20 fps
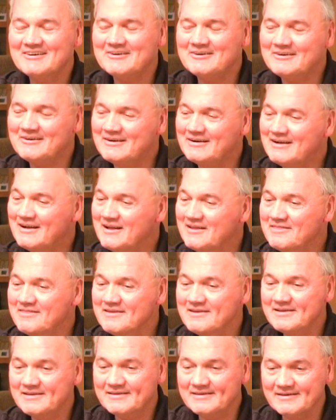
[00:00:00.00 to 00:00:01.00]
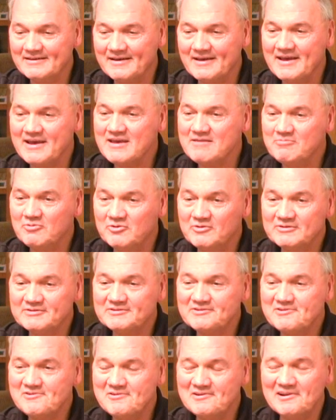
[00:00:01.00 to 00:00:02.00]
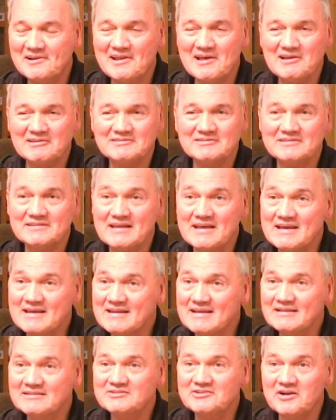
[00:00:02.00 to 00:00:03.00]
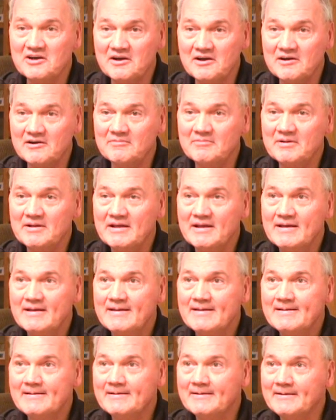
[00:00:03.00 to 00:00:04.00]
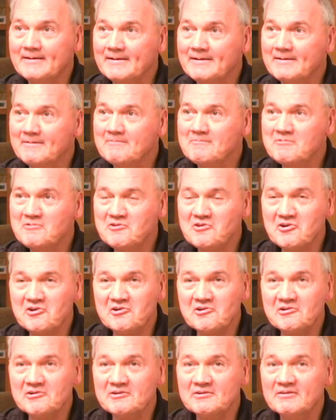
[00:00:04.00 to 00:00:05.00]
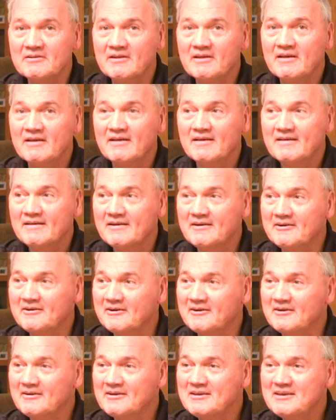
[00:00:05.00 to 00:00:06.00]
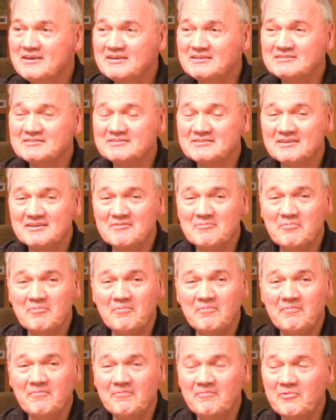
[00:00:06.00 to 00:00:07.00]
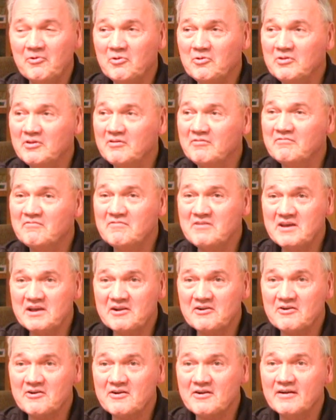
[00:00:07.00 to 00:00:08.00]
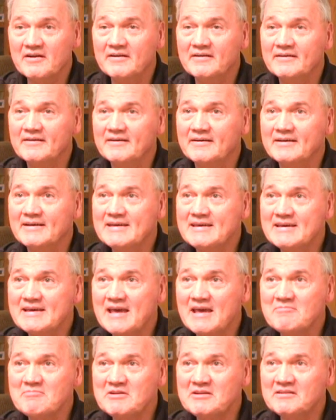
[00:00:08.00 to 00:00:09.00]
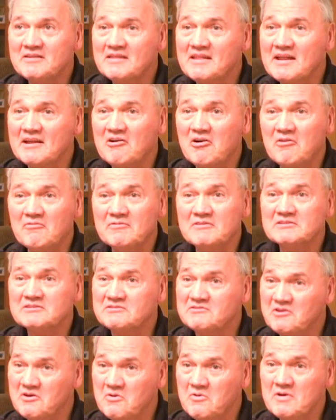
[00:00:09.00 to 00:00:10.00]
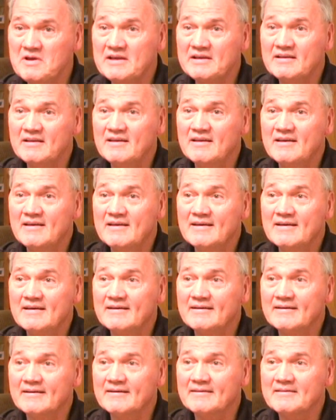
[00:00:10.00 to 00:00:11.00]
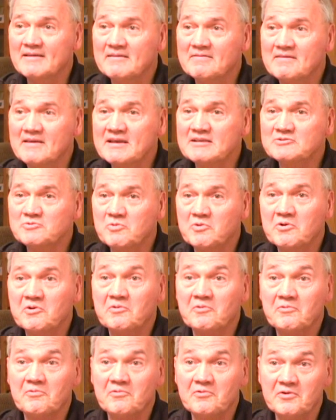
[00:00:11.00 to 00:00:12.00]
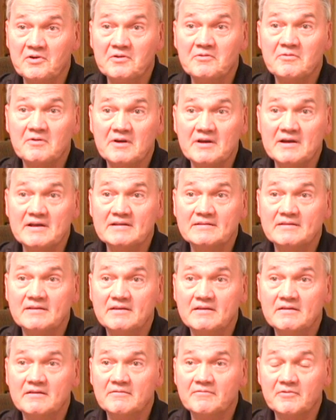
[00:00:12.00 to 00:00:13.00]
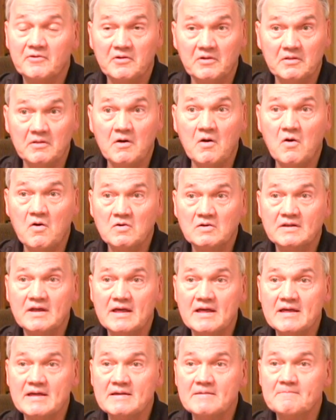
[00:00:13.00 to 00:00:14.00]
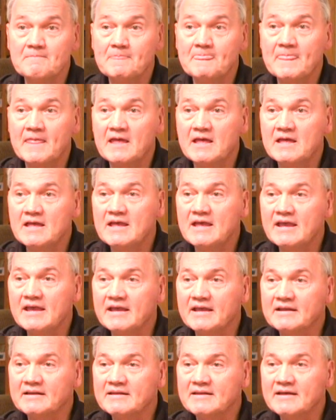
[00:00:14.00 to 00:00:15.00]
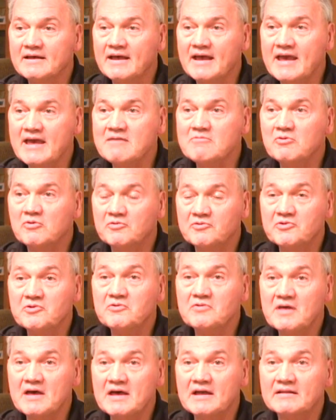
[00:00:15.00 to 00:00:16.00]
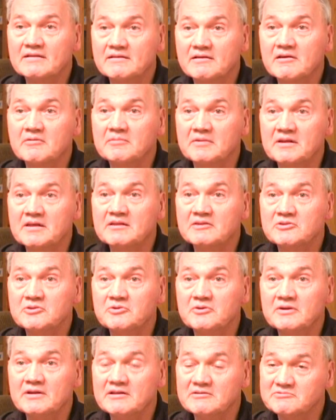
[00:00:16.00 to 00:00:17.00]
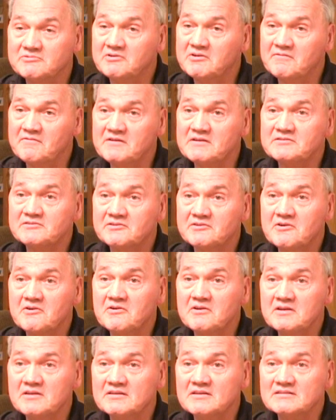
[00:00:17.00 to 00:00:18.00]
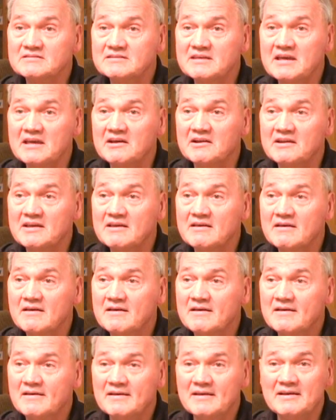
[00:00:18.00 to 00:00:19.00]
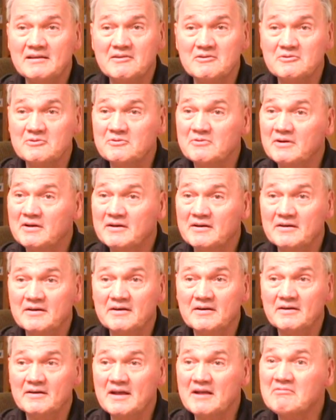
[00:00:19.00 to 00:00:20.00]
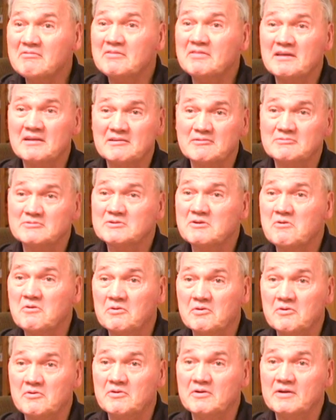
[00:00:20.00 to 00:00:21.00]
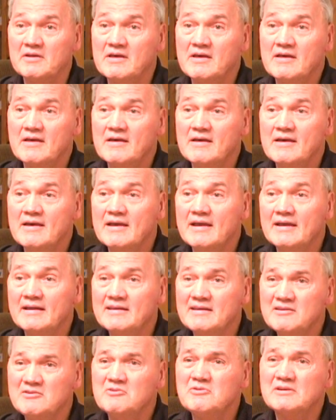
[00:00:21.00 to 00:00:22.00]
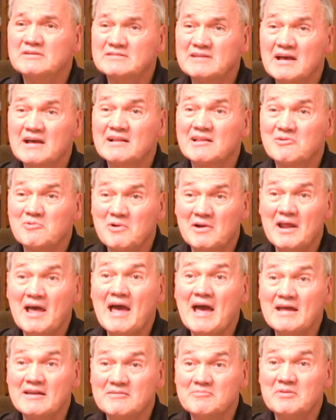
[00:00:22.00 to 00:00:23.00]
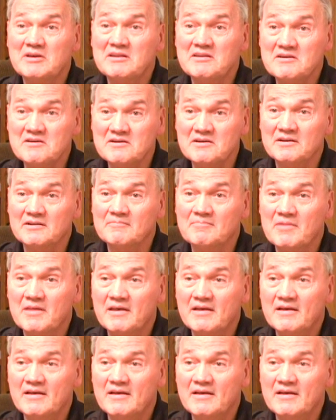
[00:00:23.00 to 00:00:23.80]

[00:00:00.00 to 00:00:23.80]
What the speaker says: Oh, I think Abel is doing an outstanding job. Young, he is full of vigor. He came into that office knowing that things weren't run right for a long time. And Abel knew that coming into it. He was a defense attorney in this county. He knew everything that was going on. And he knew exactly what had to be done.